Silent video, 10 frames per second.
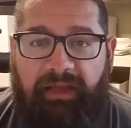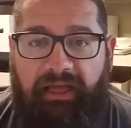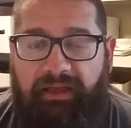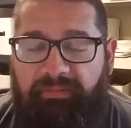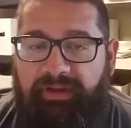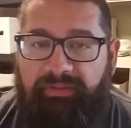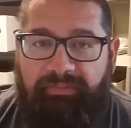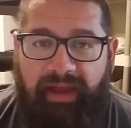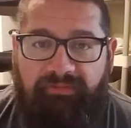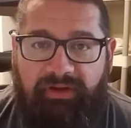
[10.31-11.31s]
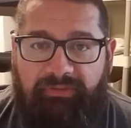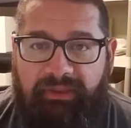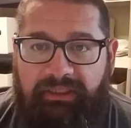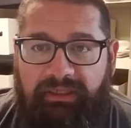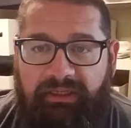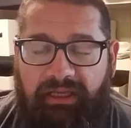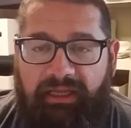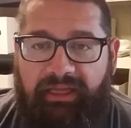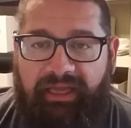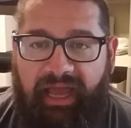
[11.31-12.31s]
but Matt Renwick
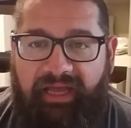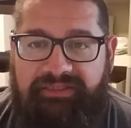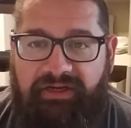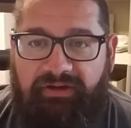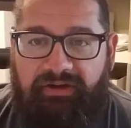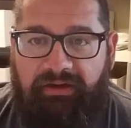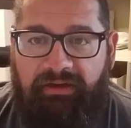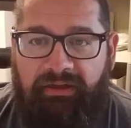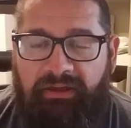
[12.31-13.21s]
at our